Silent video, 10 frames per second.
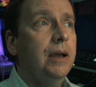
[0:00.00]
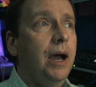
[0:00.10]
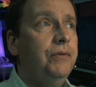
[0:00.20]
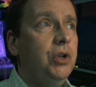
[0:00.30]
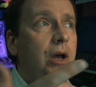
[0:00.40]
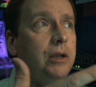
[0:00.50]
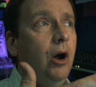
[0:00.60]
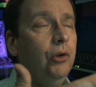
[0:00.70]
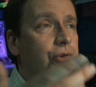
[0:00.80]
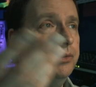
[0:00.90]
I've taught
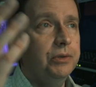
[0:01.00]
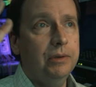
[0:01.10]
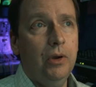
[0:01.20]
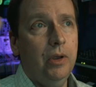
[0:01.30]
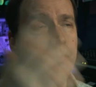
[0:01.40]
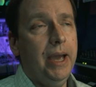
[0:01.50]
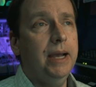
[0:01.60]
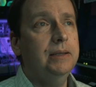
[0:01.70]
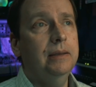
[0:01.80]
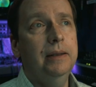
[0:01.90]
culturals going
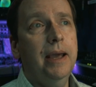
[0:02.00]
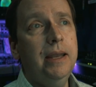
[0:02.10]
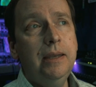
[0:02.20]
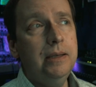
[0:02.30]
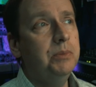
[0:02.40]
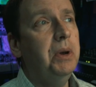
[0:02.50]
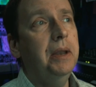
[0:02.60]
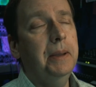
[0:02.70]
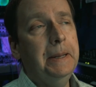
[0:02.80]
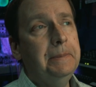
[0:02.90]
back to the '90s,
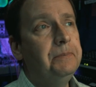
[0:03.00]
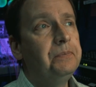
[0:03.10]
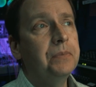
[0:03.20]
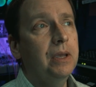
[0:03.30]
but um,